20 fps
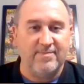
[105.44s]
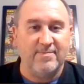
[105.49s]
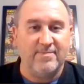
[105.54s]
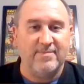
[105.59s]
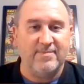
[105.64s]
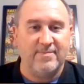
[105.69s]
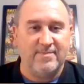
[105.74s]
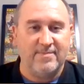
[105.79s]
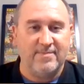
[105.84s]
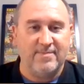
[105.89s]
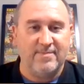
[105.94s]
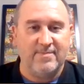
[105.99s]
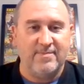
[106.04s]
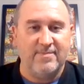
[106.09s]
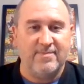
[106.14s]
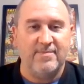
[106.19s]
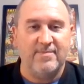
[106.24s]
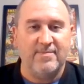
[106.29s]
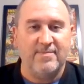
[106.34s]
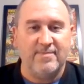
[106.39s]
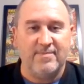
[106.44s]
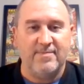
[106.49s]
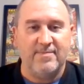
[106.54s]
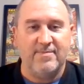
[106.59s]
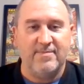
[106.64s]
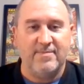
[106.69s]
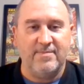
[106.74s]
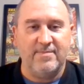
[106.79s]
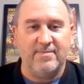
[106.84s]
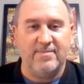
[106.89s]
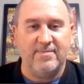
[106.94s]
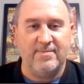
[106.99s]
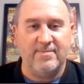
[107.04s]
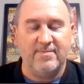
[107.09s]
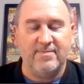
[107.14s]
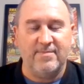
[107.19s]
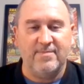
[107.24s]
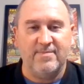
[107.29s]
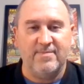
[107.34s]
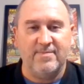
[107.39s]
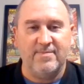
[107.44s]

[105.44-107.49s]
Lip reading: (not speaking)